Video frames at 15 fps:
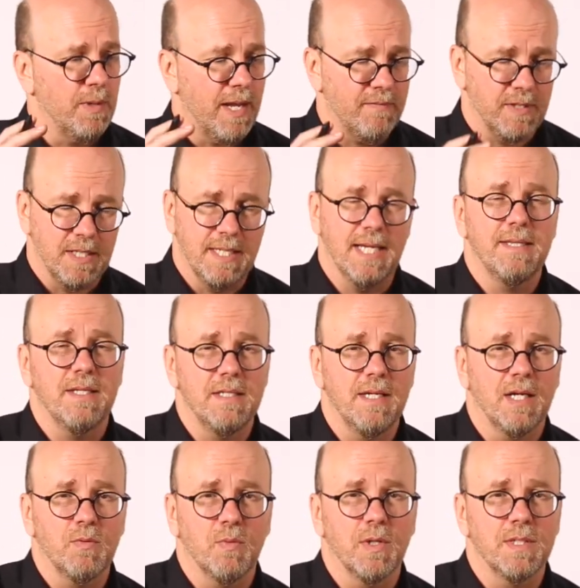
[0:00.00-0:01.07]
We have to get the
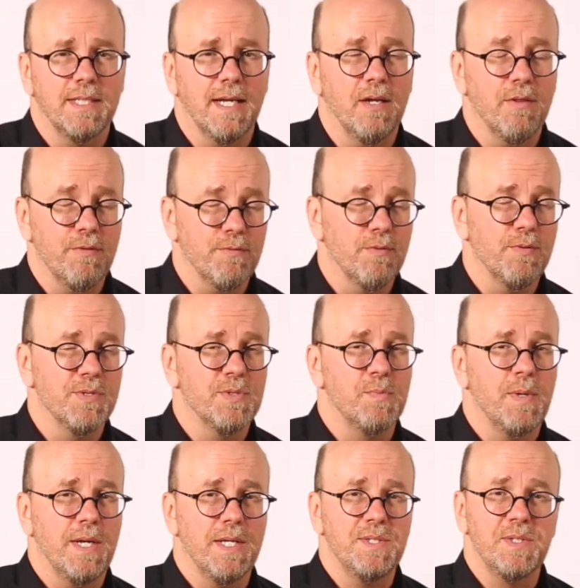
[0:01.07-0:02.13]
ductwork down through the
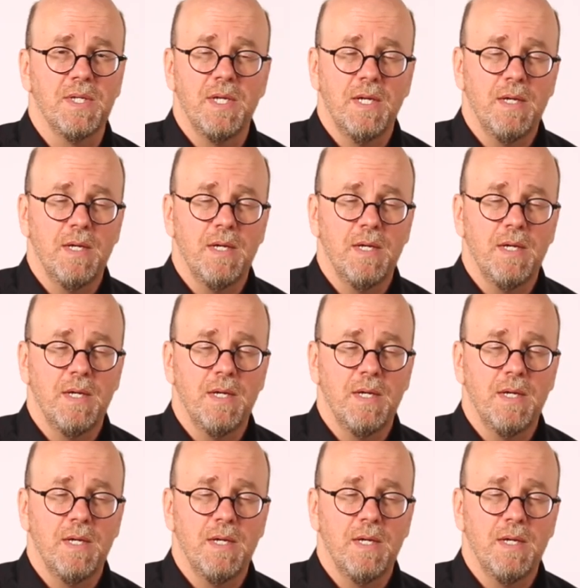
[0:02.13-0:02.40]
space,